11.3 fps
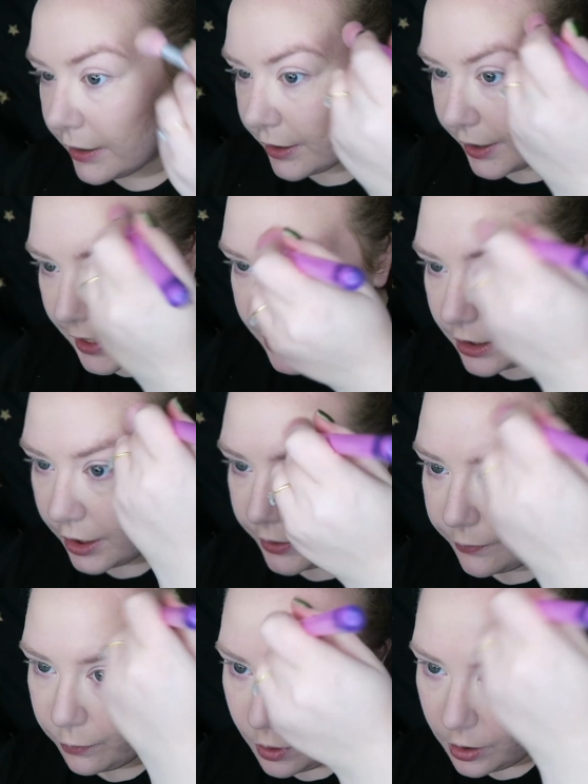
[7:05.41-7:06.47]
So that's kind
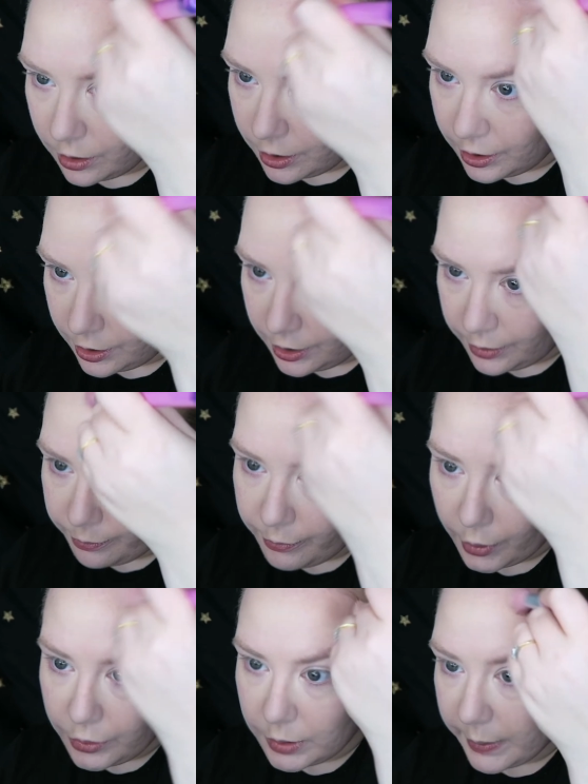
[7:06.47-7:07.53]
of what
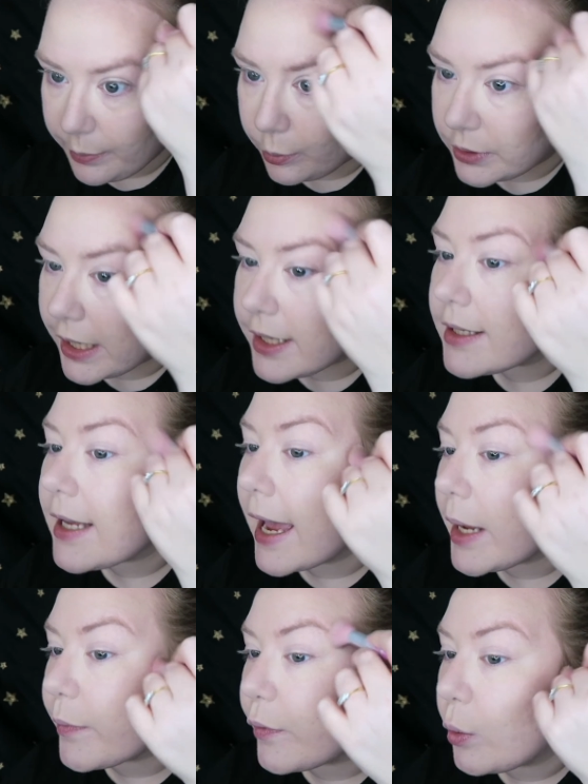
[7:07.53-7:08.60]
most people tend to
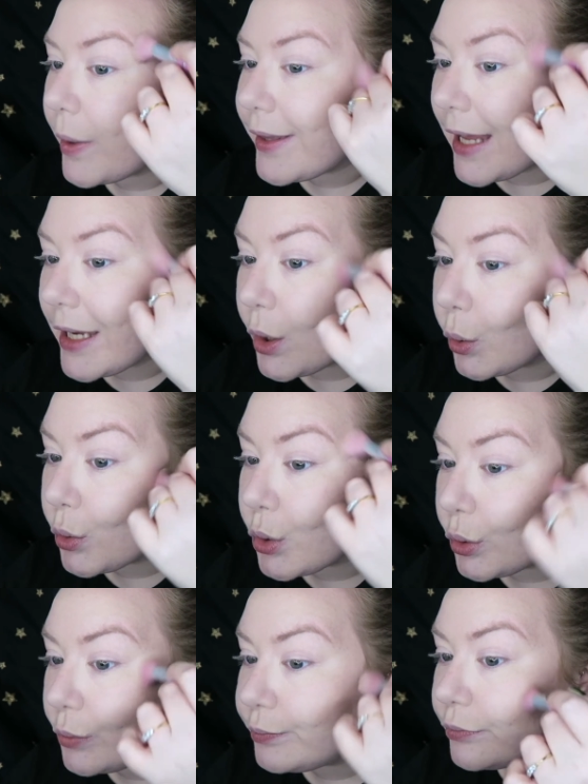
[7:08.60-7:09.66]
aim for when they contour.